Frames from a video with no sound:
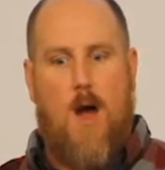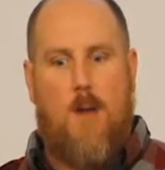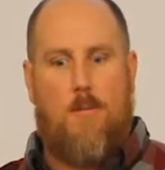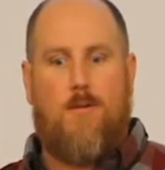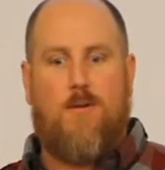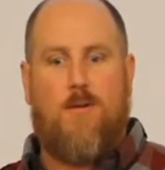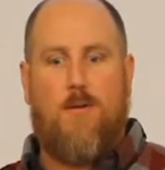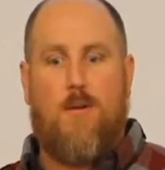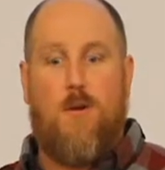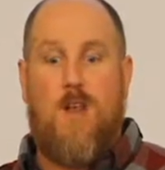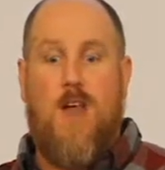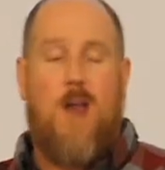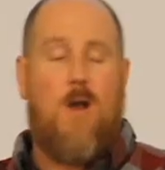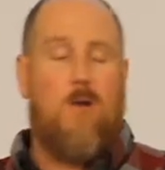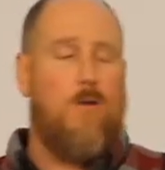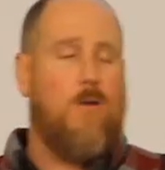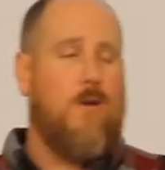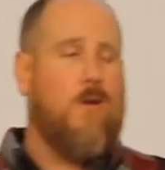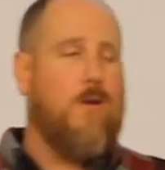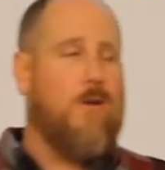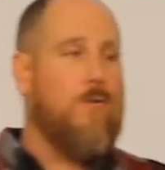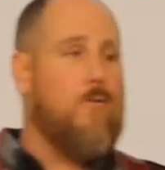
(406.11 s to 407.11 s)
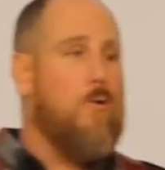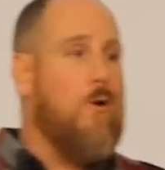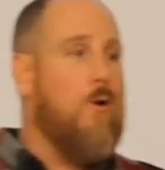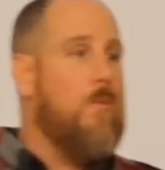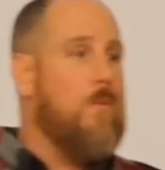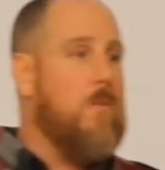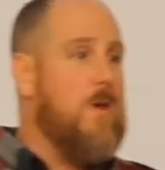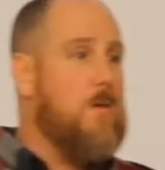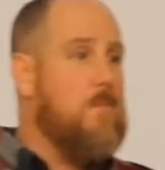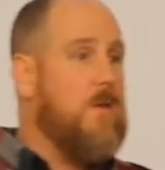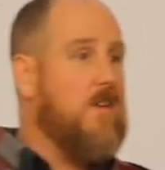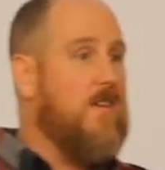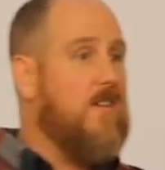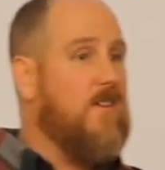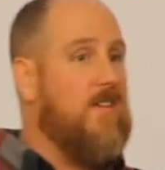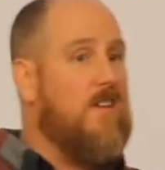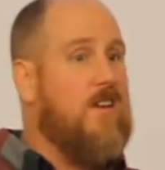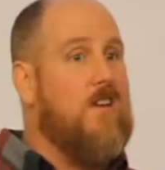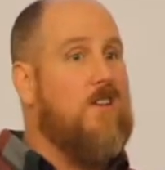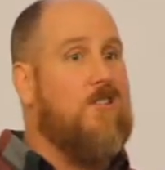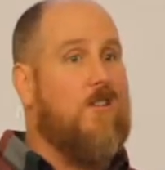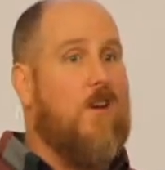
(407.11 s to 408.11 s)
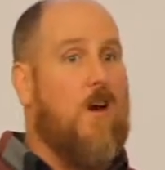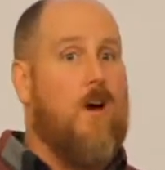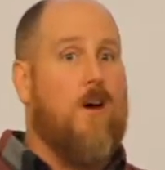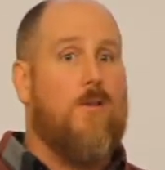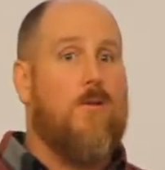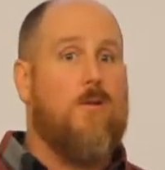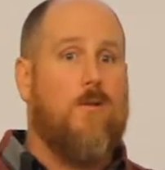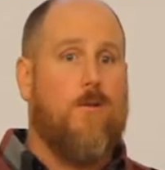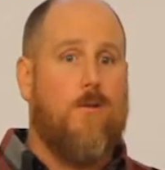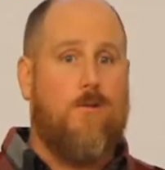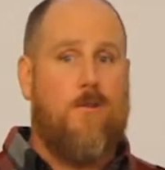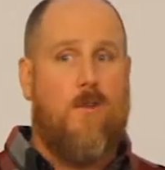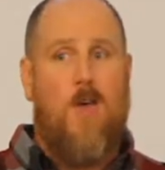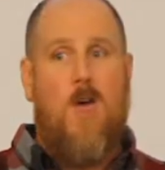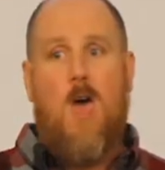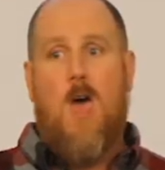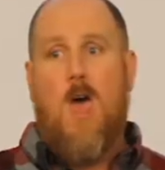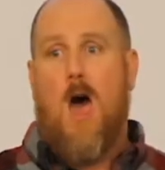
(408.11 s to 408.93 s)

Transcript: opportunity not only to grow me, but to teach others